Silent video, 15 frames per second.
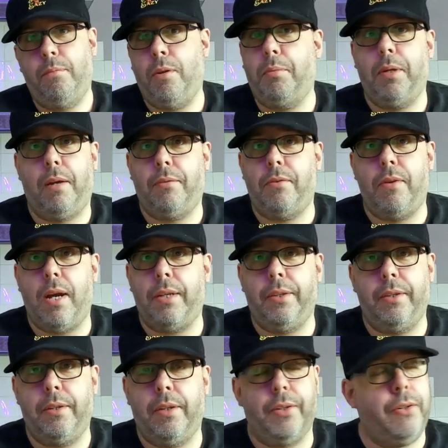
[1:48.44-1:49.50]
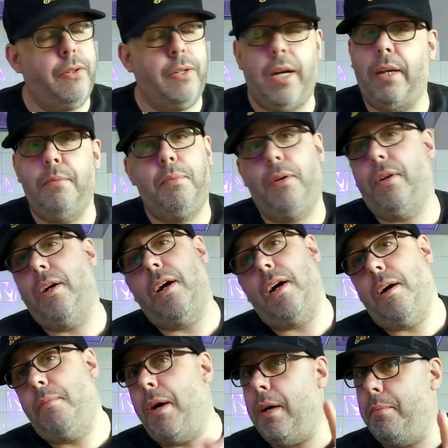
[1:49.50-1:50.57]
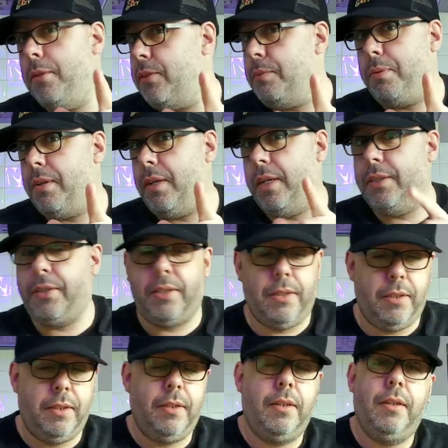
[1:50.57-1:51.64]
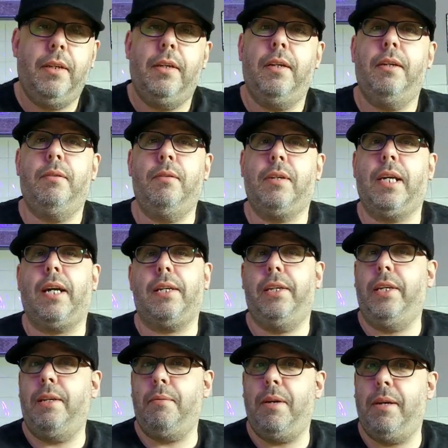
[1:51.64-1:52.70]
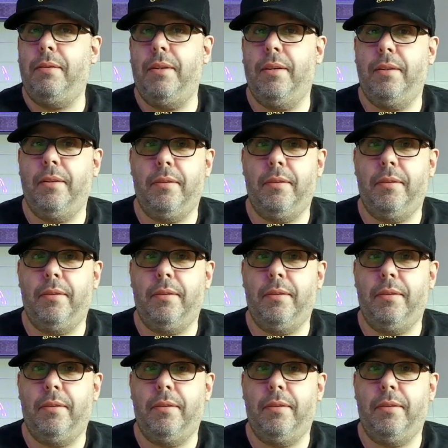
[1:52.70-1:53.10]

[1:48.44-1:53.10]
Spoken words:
probably have a rant. I don't know, but I might be surprised. We'll catch you in a moment.